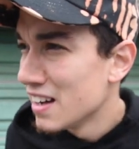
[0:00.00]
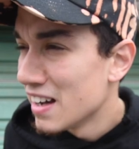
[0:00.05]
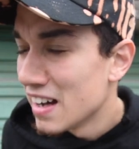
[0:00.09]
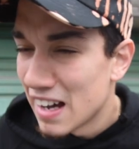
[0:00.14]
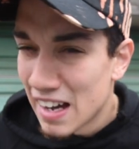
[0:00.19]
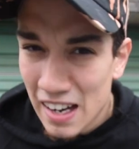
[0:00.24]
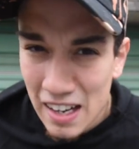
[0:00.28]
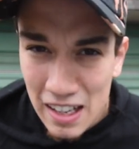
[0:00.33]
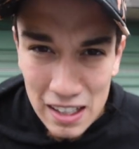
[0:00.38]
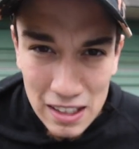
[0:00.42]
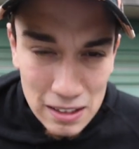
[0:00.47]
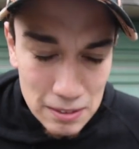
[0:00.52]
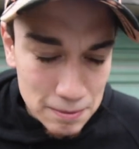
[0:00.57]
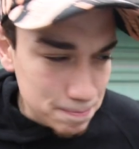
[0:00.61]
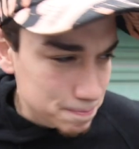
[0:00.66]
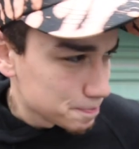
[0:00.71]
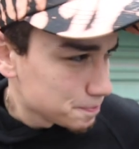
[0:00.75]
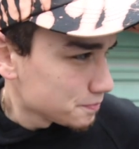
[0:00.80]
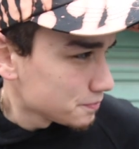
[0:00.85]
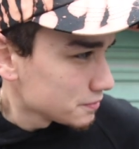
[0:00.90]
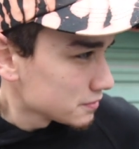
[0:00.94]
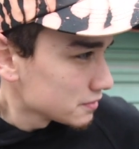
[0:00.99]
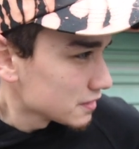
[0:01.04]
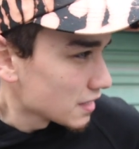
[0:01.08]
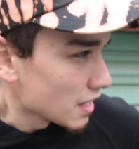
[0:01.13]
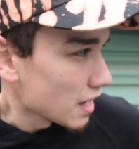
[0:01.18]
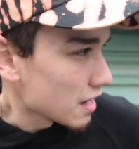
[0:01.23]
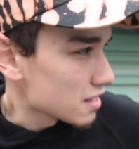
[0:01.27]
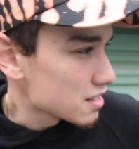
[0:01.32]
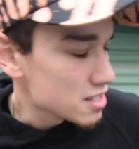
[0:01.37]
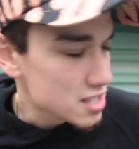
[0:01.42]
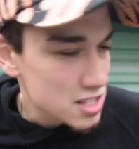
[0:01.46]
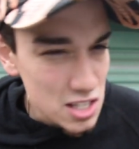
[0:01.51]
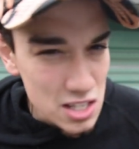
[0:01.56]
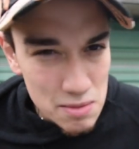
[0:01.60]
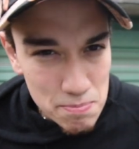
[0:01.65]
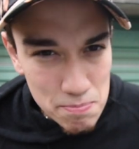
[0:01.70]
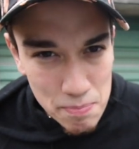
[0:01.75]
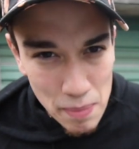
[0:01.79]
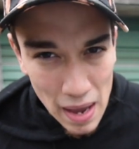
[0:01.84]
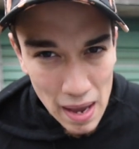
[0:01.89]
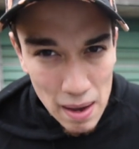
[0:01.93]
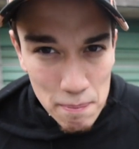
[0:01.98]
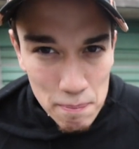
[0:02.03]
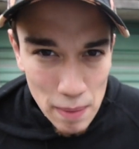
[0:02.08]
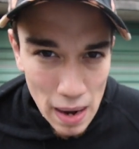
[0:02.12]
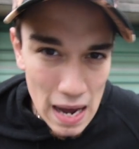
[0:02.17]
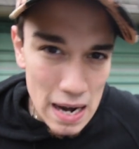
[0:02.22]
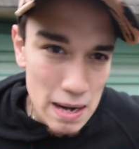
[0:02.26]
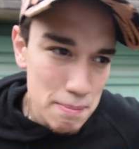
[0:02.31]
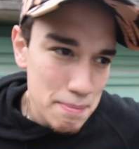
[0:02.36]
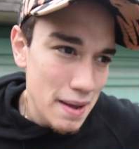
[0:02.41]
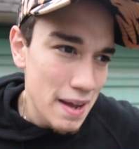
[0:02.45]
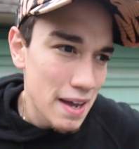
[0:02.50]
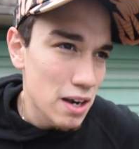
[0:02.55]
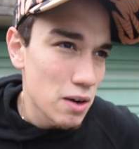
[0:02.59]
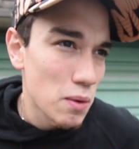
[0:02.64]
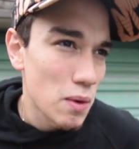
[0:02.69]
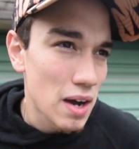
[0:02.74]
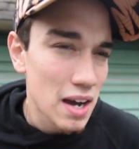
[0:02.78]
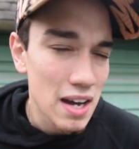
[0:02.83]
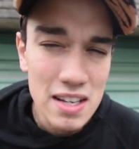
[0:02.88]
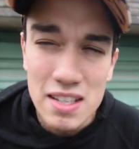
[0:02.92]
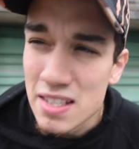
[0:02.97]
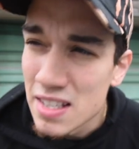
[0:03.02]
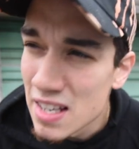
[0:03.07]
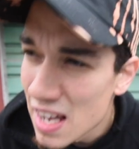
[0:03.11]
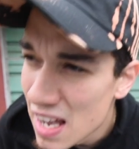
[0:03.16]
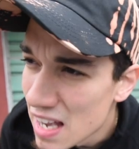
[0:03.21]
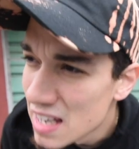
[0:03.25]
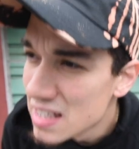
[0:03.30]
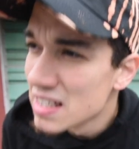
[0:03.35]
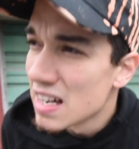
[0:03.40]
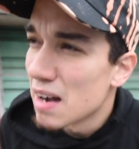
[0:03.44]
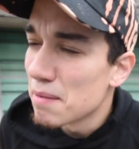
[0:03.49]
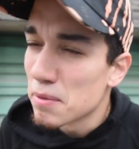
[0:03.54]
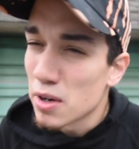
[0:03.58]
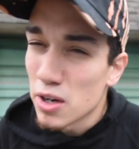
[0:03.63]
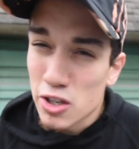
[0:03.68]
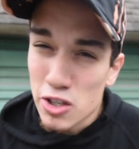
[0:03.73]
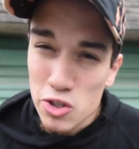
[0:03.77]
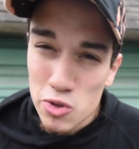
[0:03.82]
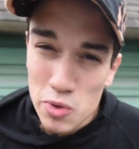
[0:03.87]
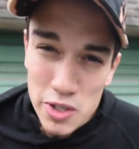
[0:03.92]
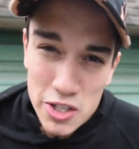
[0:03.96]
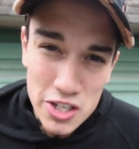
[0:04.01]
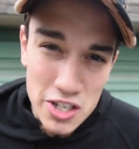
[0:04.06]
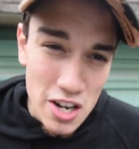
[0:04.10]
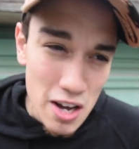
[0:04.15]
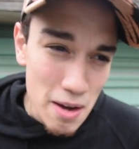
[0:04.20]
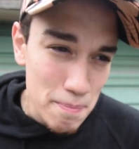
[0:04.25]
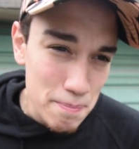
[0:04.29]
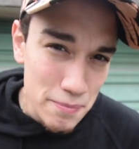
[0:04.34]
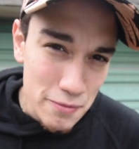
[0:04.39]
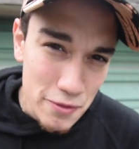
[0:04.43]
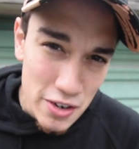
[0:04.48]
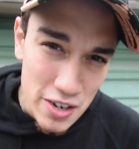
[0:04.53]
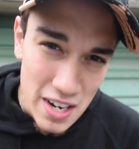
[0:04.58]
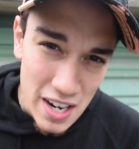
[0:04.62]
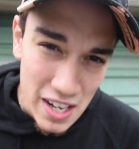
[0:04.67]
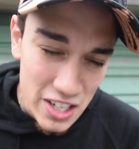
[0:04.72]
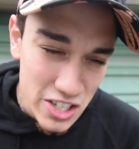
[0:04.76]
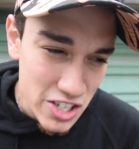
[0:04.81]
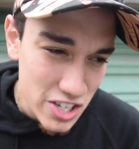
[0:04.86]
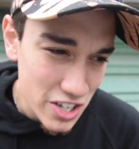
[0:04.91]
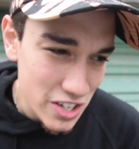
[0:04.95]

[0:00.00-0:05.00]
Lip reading: like body panel wise. I'm gonna switch it up for next